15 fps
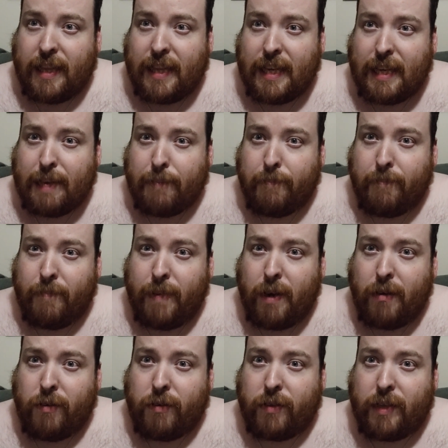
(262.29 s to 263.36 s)
the
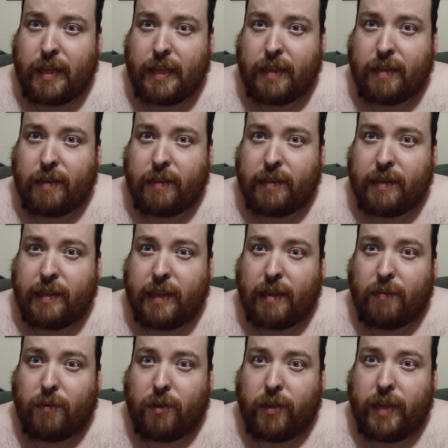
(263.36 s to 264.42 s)
most he does in
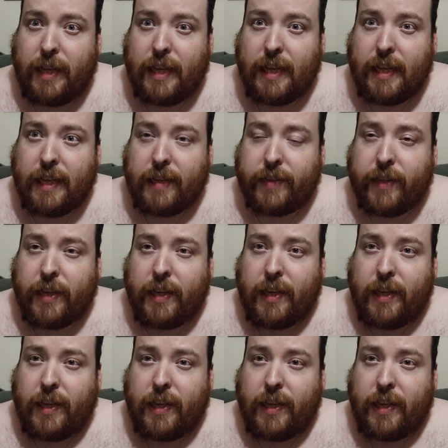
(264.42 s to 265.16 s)
that one is